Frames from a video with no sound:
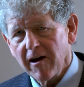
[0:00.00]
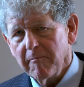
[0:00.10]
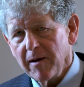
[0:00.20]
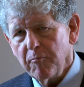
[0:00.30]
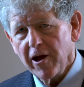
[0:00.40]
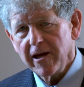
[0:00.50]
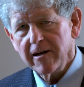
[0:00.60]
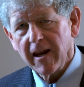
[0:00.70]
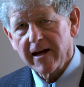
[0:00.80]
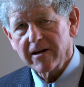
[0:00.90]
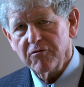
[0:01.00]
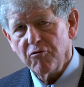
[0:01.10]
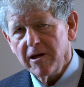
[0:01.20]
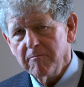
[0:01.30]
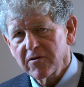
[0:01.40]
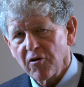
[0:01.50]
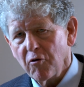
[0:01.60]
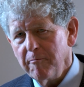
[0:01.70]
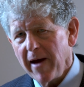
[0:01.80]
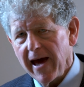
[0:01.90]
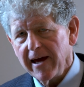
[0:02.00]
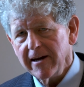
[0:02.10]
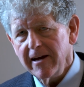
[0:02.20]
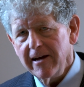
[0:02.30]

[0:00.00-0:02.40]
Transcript: on my brain like a dream so bad.